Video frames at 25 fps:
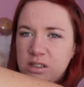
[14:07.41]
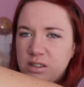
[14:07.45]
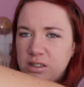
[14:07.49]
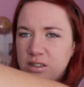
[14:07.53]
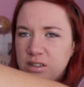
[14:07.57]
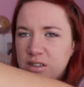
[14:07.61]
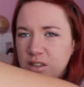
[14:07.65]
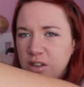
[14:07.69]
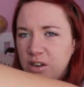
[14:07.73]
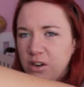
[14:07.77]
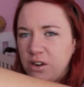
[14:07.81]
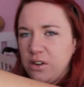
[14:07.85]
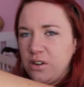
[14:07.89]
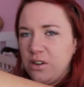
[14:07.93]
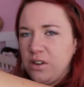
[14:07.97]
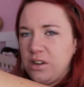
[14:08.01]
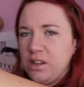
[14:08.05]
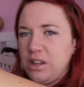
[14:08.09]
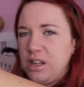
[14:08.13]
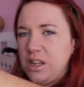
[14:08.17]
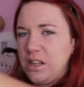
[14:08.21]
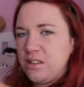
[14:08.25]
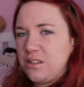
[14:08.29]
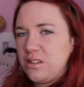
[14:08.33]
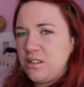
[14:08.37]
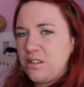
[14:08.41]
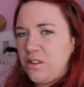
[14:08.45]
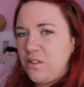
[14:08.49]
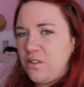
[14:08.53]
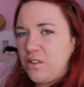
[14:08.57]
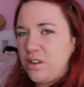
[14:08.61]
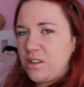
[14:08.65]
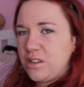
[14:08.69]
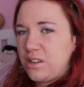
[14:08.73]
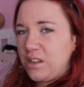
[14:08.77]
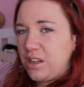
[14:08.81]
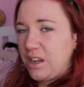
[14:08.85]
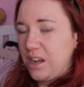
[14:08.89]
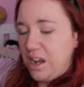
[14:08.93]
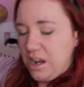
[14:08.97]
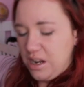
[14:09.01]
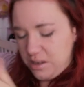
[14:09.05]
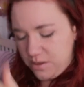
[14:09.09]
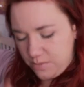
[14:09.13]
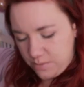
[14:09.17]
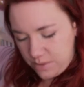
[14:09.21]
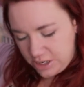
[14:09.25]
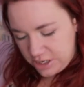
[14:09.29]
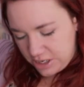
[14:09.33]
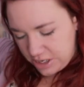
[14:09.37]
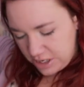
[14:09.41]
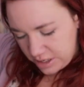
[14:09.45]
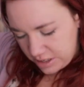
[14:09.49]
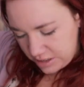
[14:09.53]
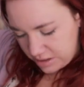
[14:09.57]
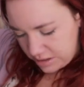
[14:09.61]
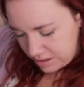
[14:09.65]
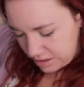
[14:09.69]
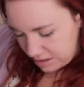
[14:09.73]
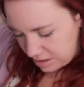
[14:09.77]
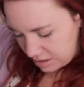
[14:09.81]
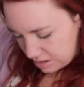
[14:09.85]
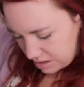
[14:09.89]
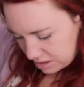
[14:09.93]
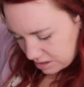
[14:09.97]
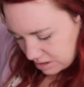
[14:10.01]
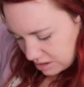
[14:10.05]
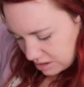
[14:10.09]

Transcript: So that's obviously against my chest,